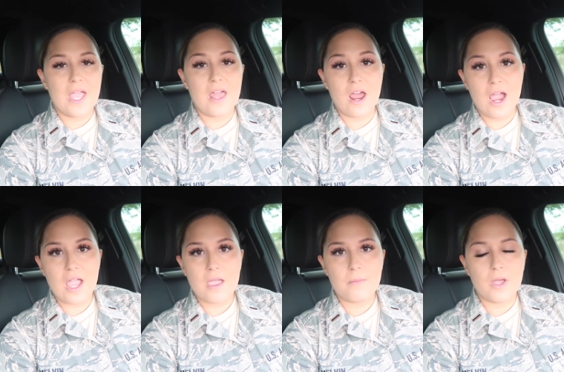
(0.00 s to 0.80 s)
and
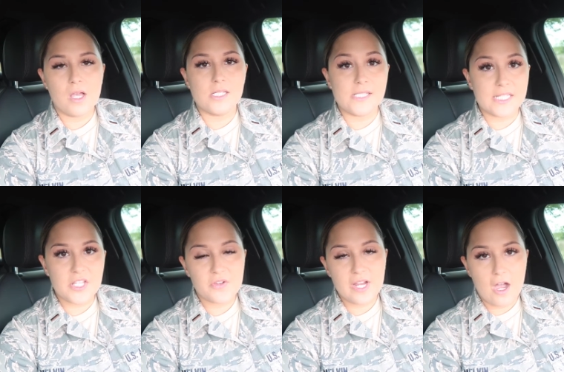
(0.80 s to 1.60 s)
I'm a
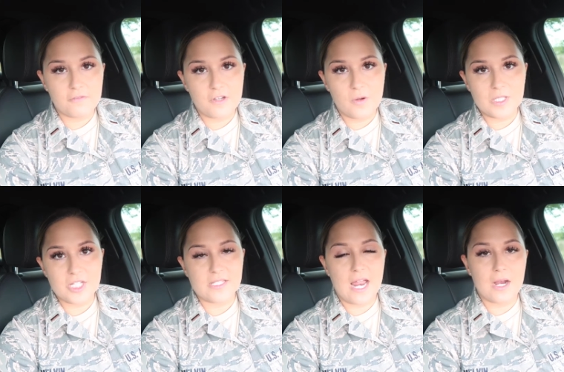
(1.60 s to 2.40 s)
63 Alpha, which
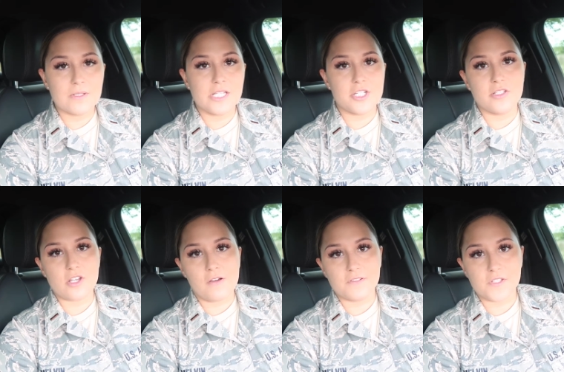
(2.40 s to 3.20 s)
is an acquisitions
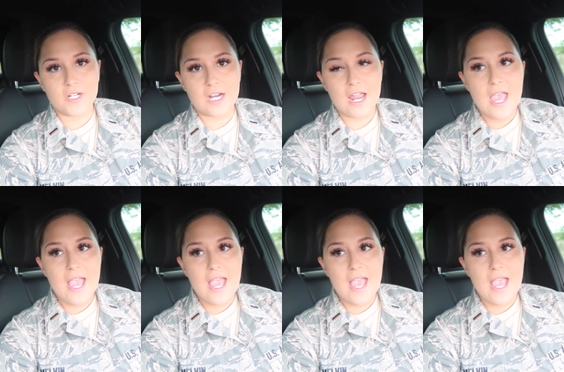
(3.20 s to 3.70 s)
officer,